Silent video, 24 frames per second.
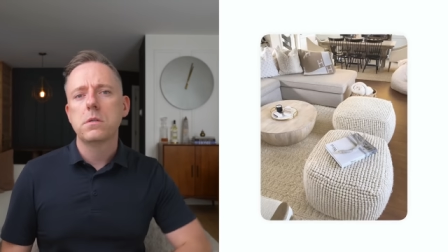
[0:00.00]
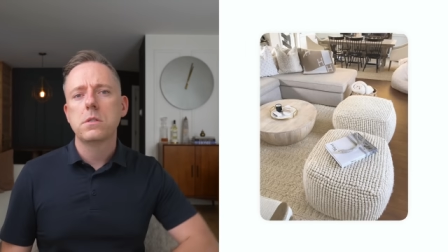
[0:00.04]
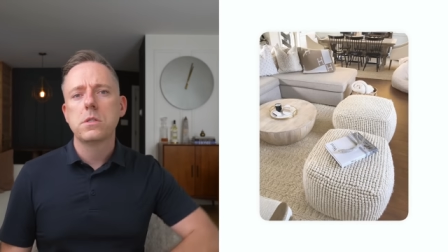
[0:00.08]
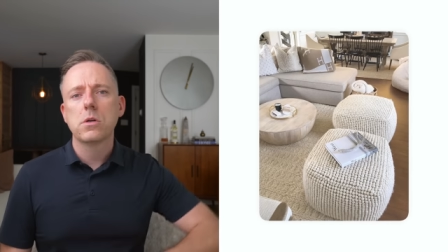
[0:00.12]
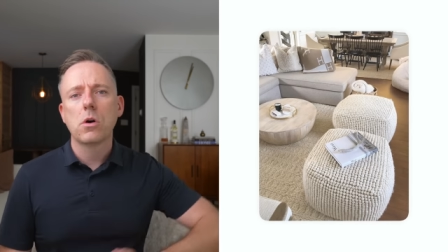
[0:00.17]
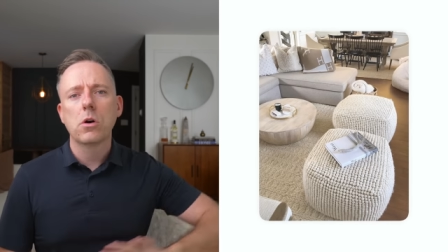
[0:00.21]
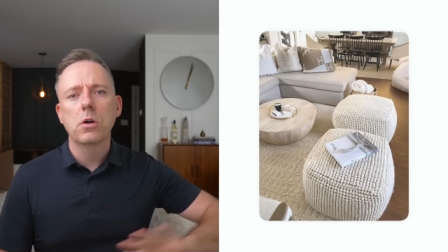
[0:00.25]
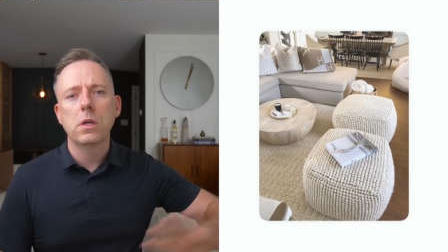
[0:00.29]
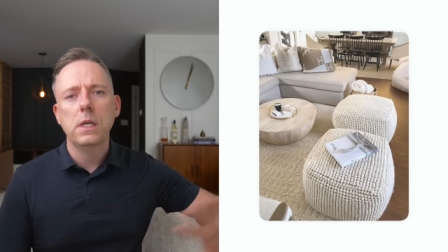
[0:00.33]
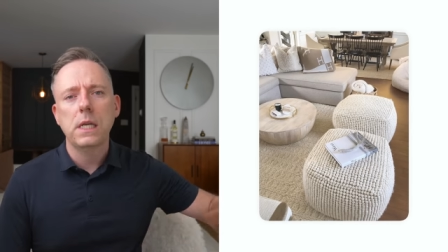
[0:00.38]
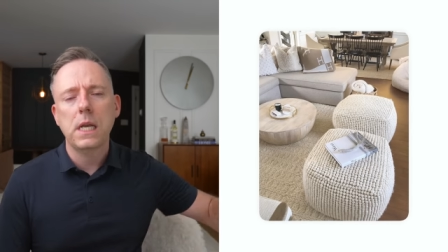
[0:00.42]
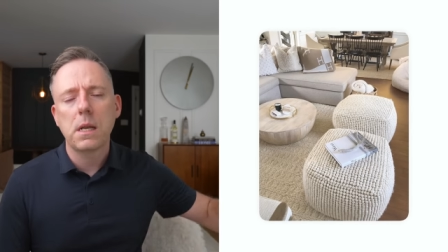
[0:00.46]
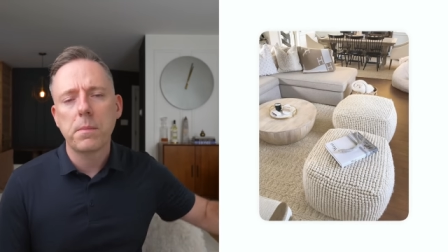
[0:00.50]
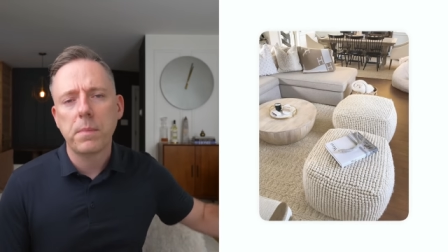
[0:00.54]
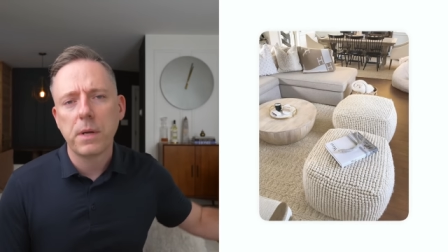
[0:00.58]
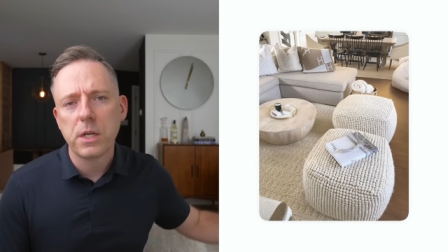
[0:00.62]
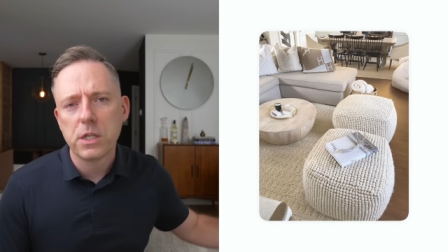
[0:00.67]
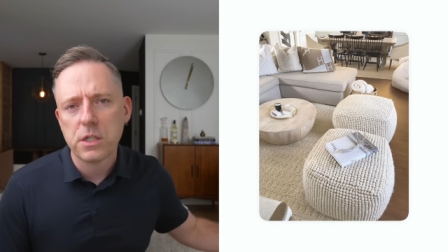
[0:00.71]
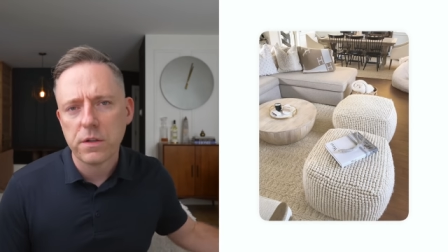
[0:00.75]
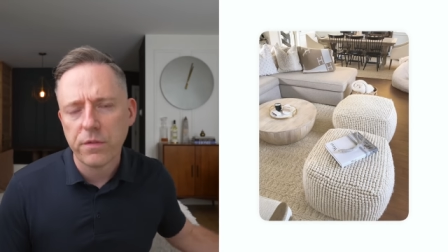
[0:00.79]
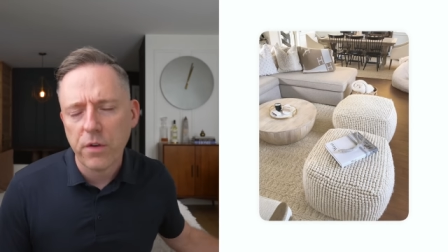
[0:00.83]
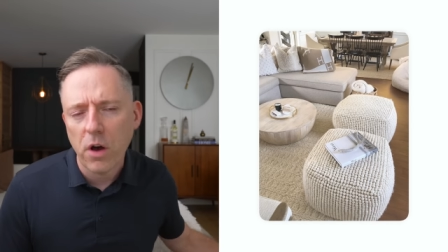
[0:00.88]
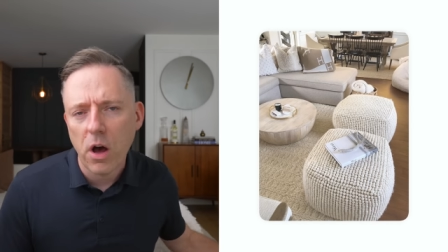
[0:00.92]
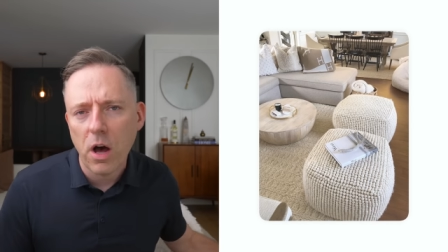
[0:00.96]
don't need a
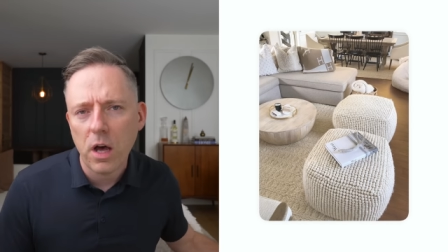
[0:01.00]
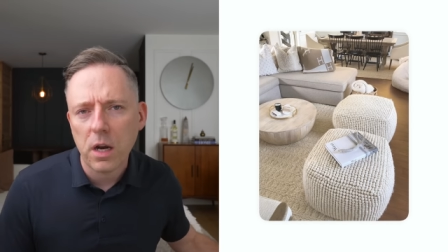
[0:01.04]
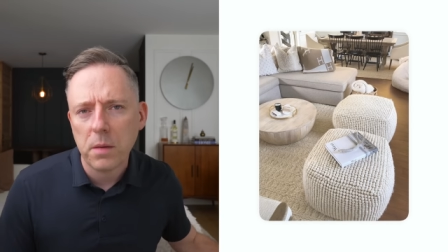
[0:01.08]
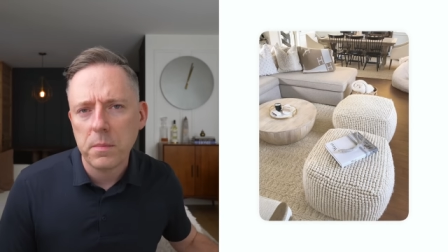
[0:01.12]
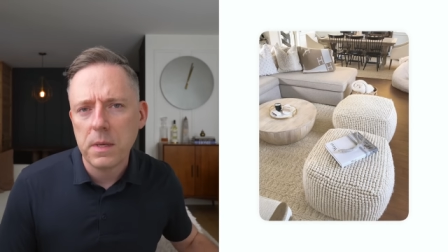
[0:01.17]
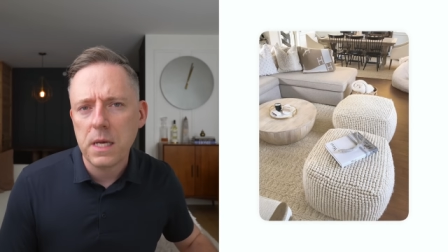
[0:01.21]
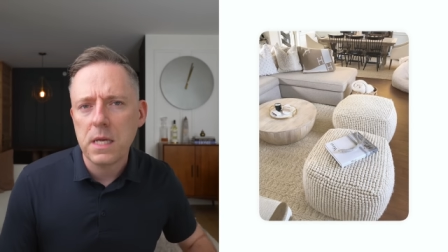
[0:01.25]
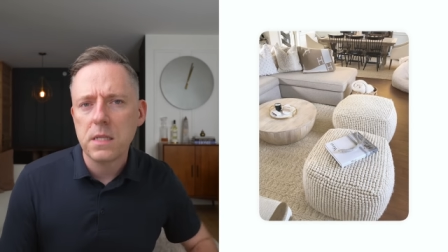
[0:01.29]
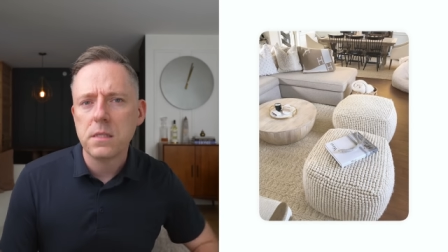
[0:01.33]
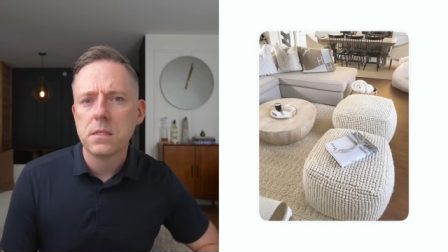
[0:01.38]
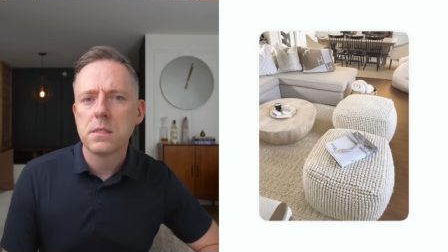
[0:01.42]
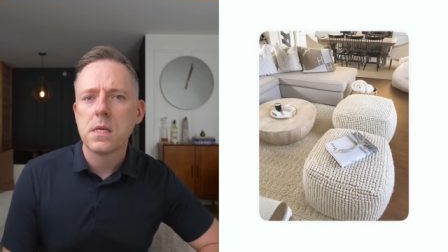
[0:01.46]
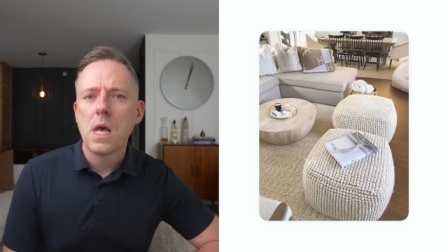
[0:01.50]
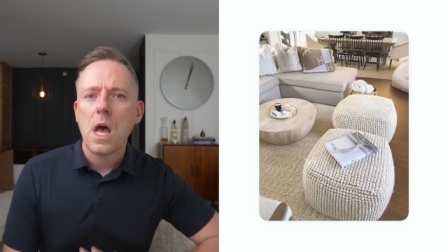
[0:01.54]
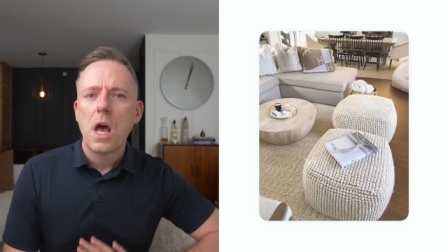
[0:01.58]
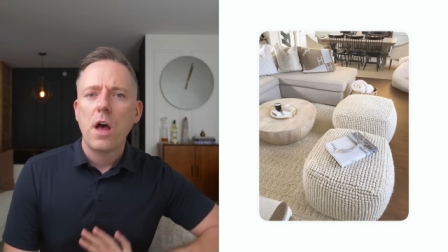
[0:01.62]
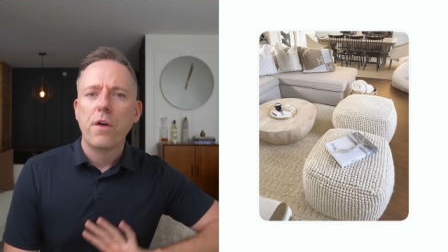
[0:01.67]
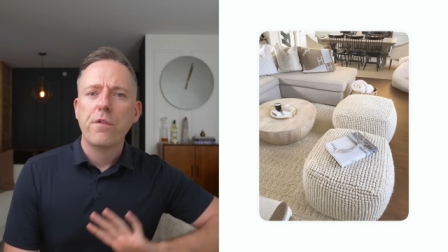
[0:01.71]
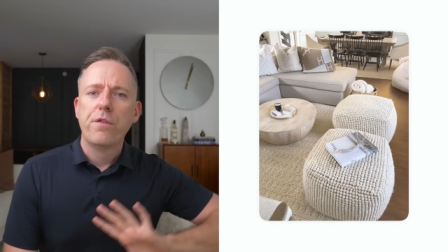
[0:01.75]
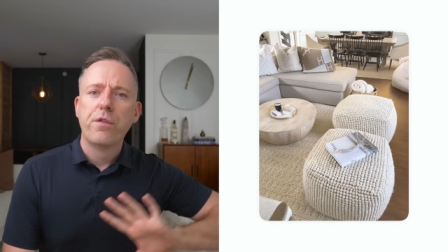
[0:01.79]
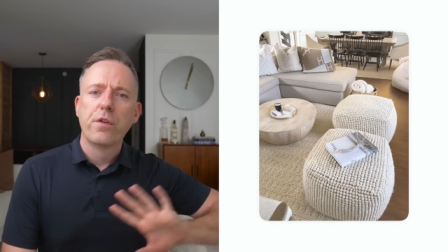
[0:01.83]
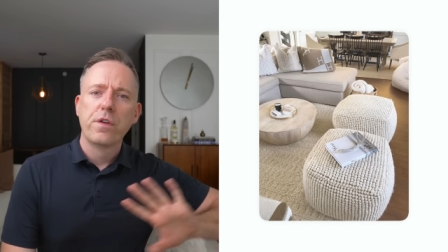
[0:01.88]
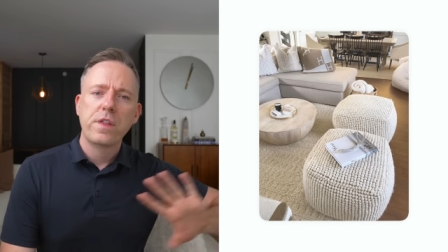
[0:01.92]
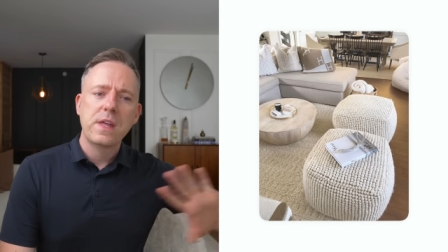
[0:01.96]
bunch of ottomans
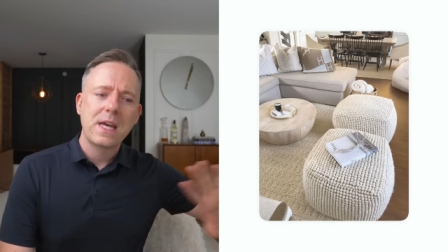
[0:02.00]
for